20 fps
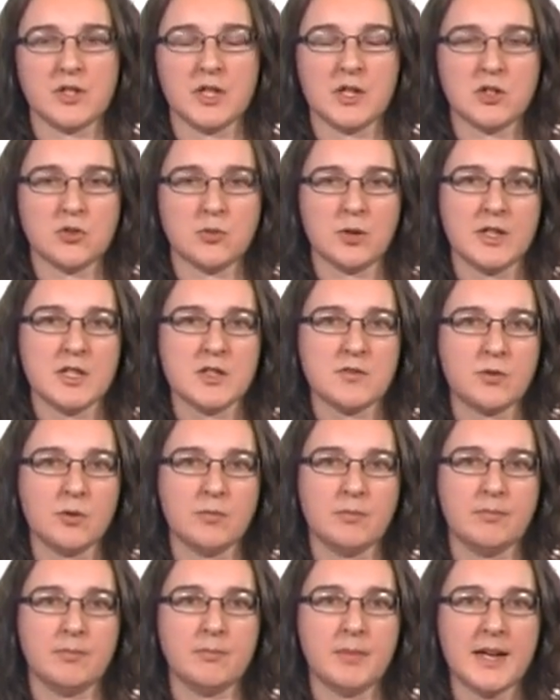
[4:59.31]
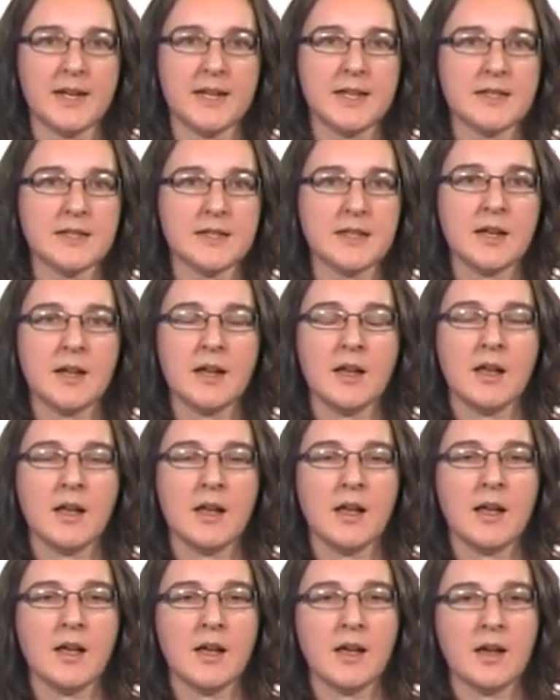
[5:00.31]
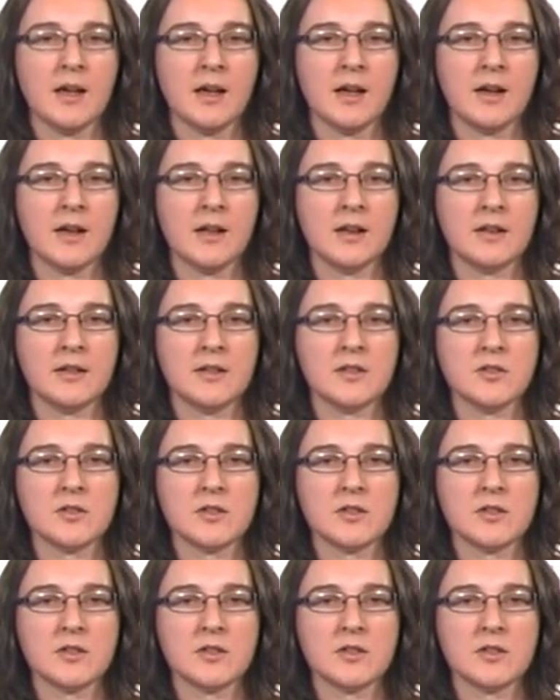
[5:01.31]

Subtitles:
This one is from Bennett, and